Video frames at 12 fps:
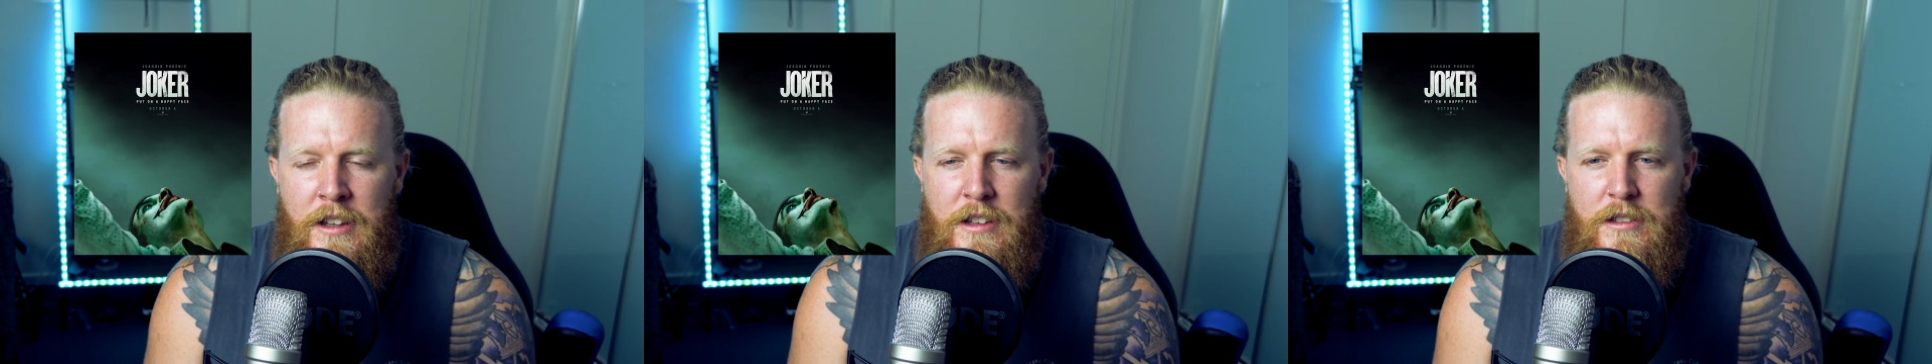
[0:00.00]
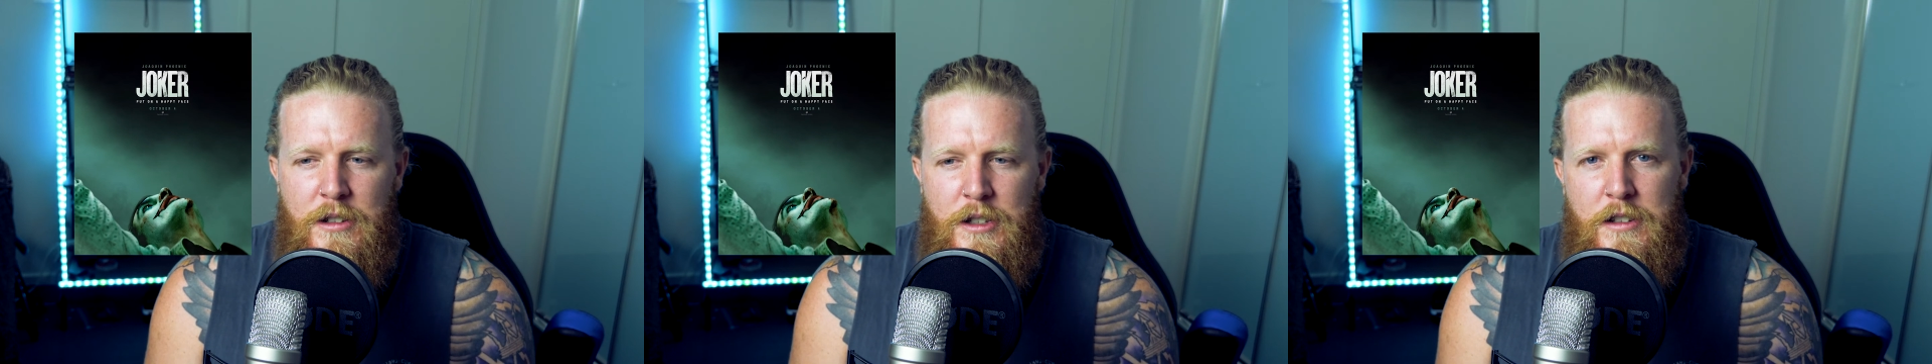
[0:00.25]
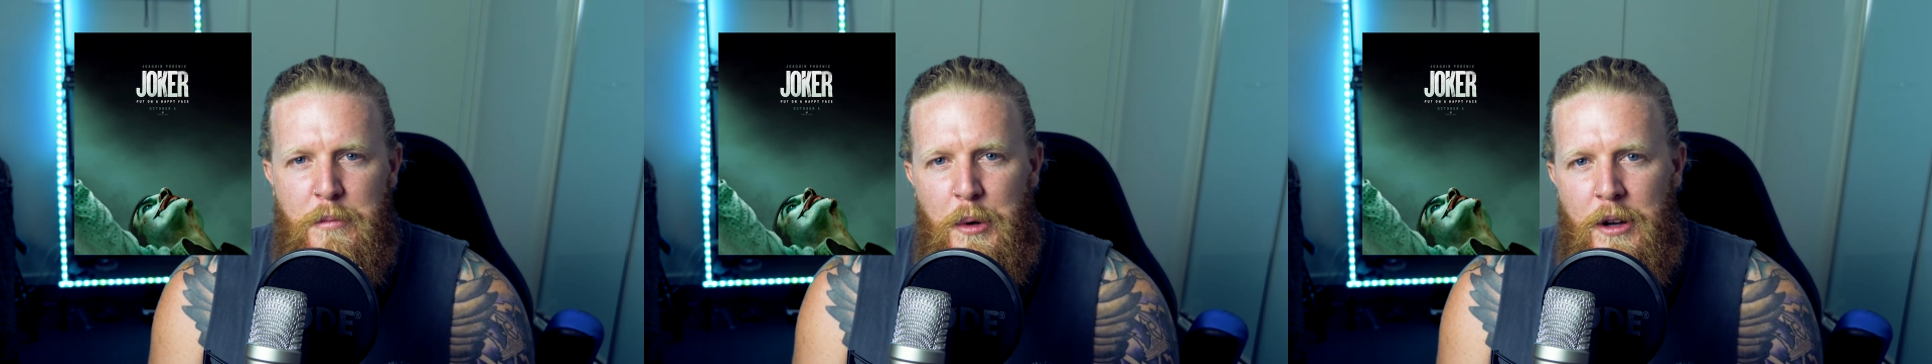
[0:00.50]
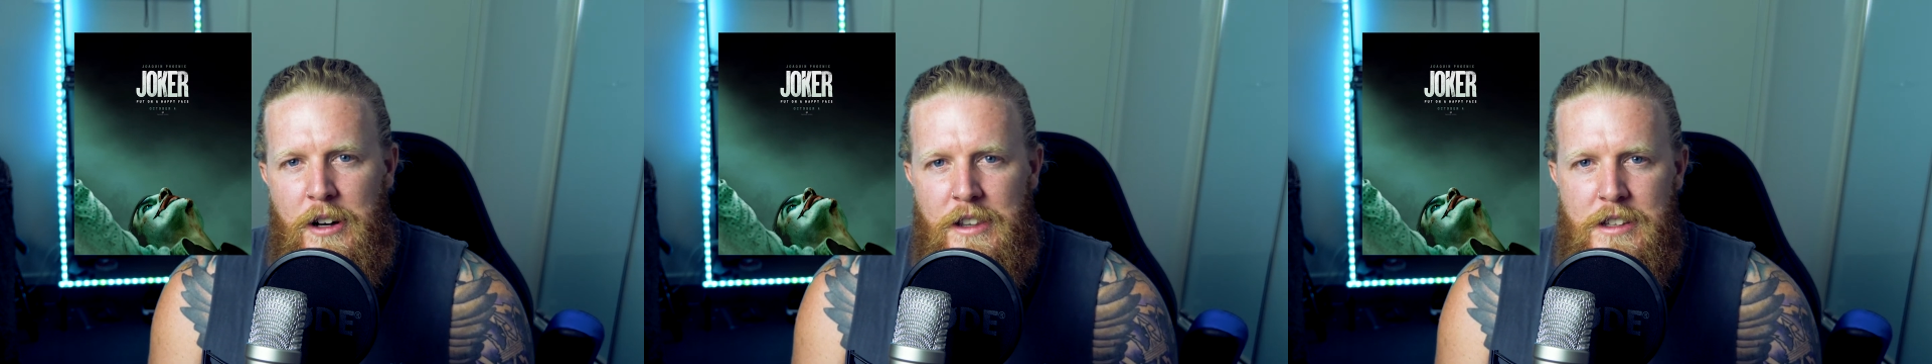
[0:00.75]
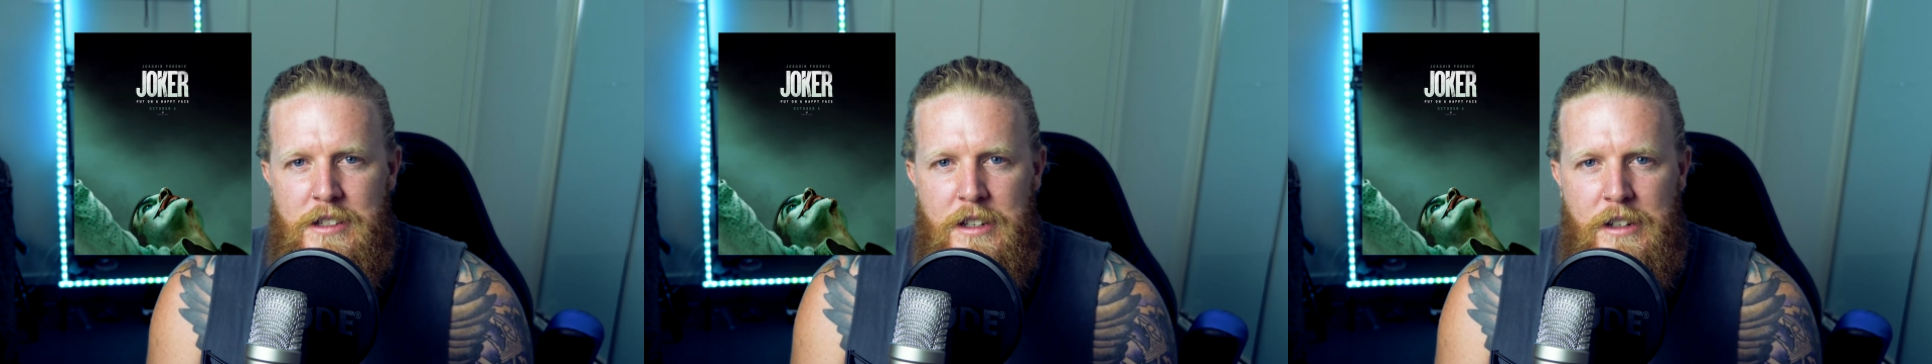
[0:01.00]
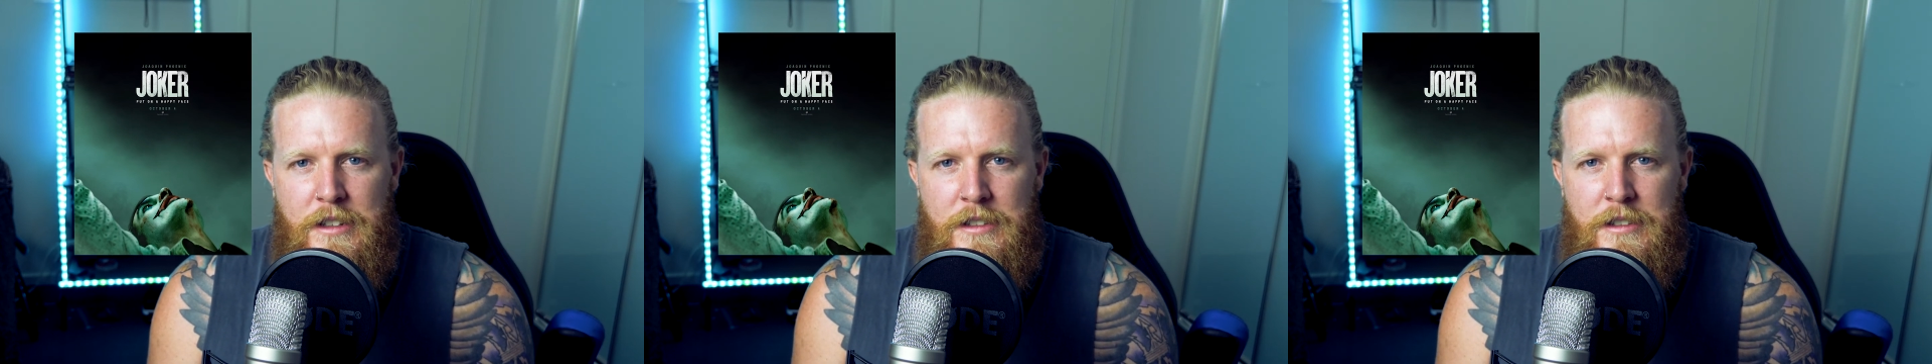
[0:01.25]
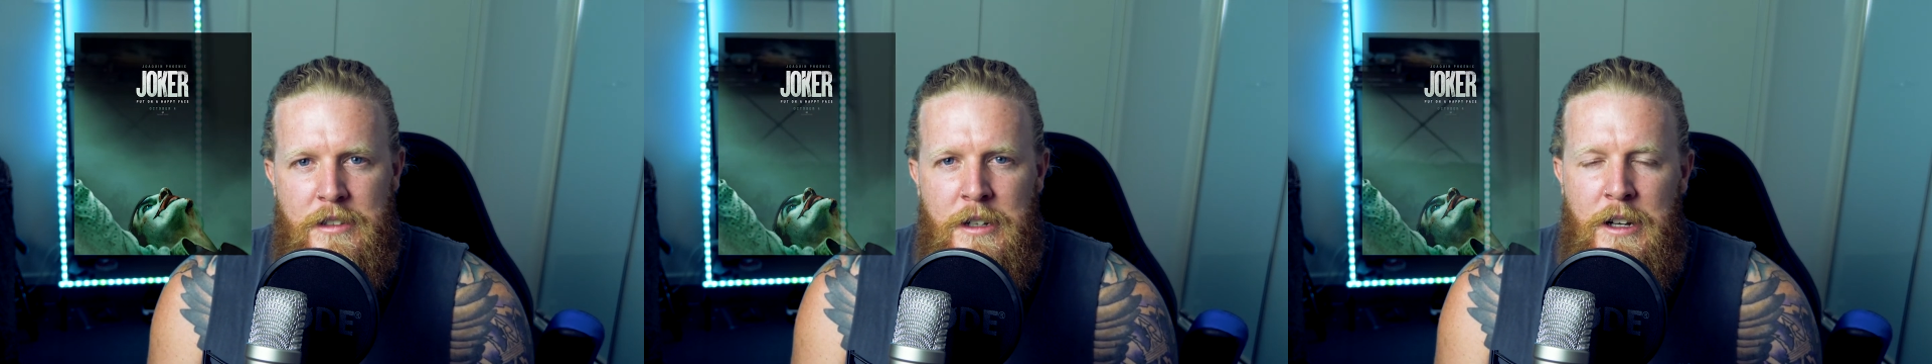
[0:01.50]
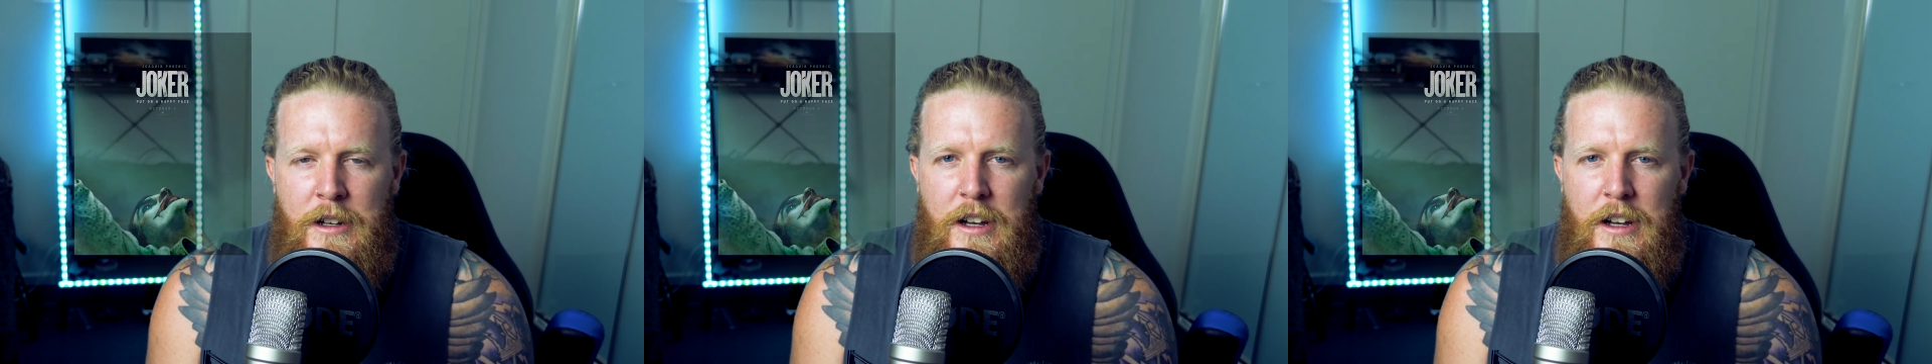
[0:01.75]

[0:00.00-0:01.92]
There's lots of behind-the-scenes